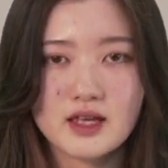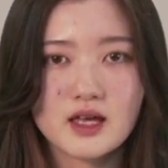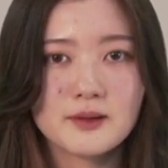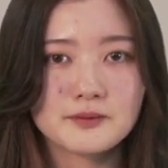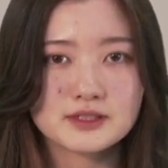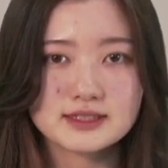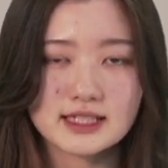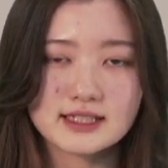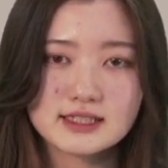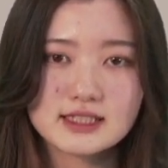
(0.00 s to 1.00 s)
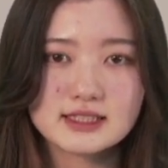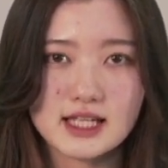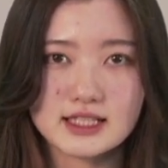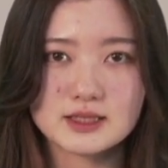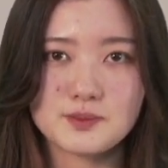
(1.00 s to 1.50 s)
Personality
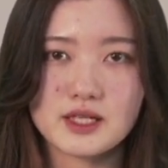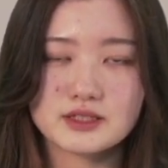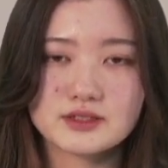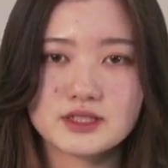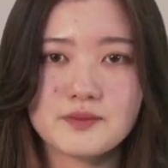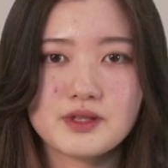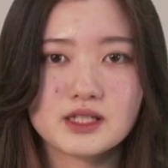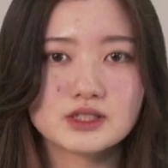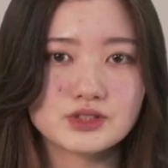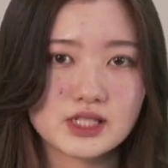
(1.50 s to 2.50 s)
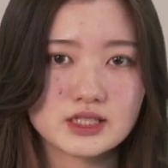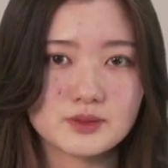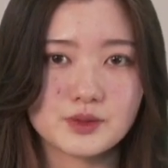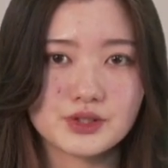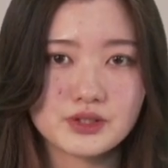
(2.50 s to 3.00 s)
tests based on something
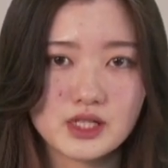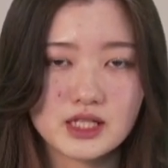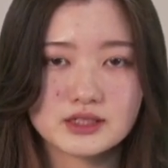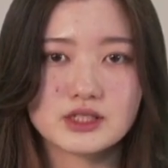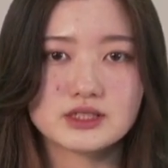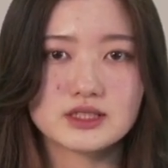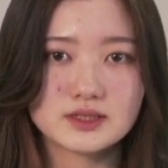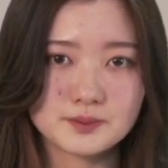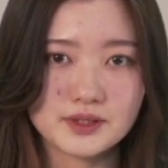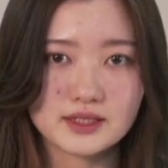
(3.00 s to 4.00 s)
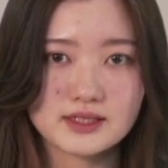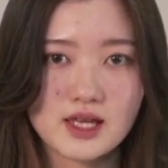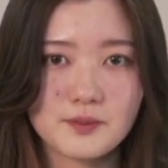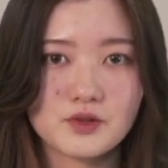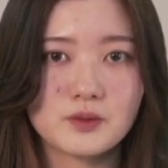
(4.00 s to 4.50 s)
unchangeable, such as blood
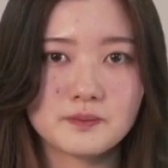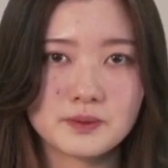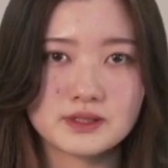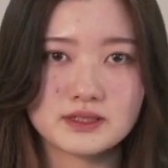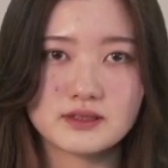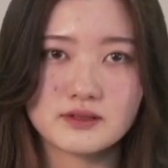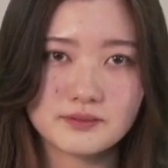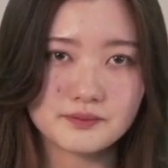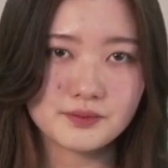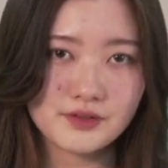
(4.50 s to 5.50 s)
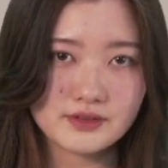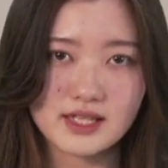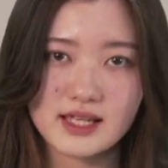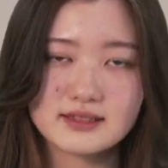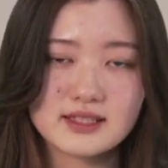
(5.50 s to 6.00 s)
type or birth
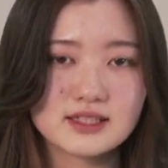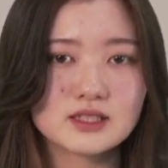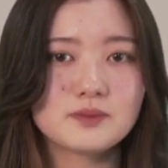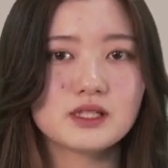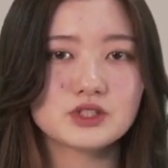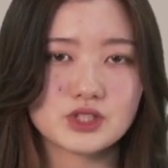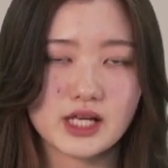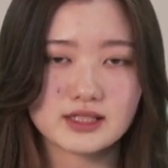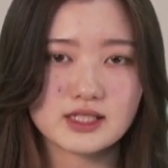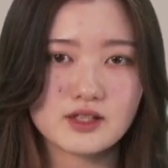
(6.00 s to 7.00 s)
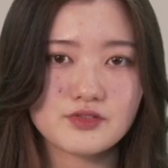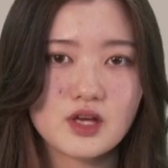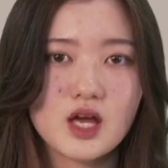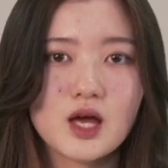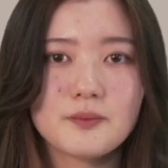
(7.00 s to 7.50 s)
date, tend to be attractive
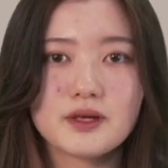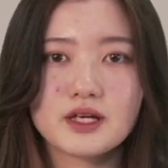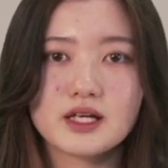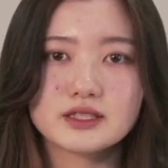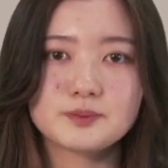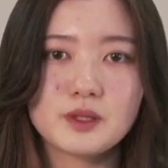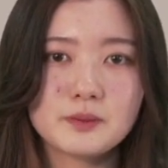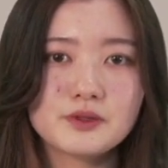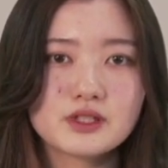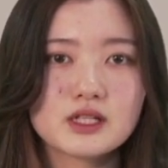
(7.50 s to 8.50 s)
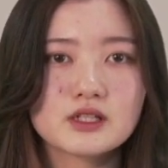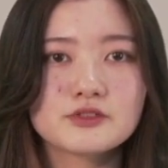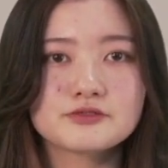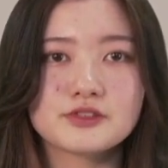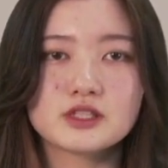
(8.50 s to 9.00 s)
because people can
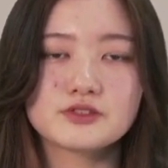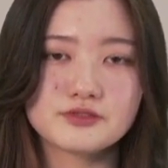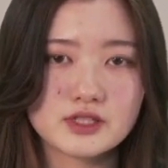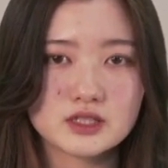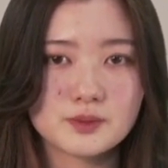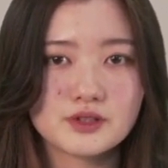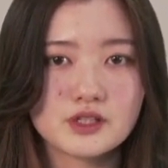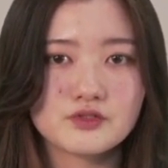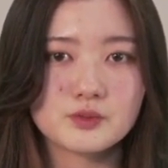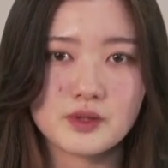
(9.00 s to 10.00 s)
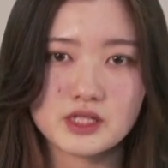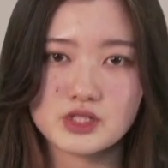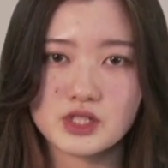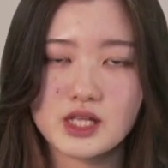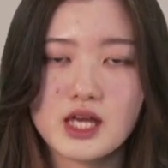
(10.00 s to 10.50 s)
convert visible
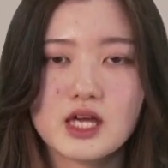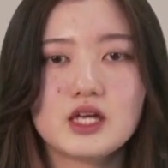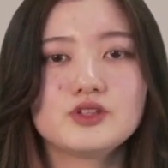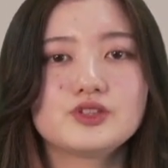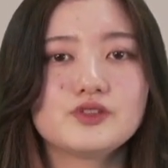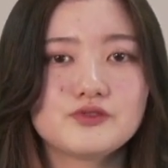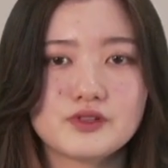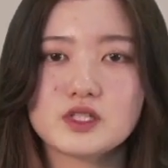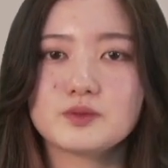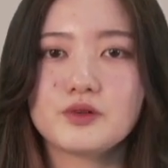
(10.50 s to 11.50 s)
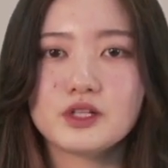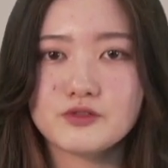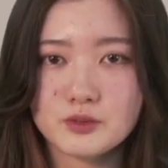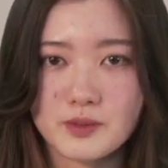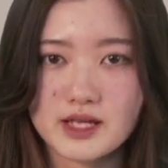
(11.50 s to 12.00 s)
information into invisible
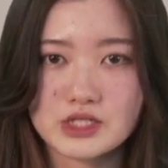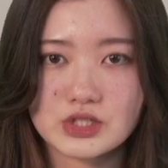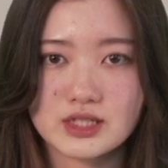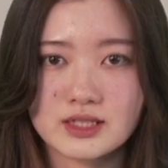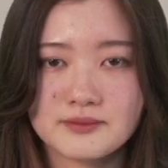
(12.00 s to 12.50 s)
information.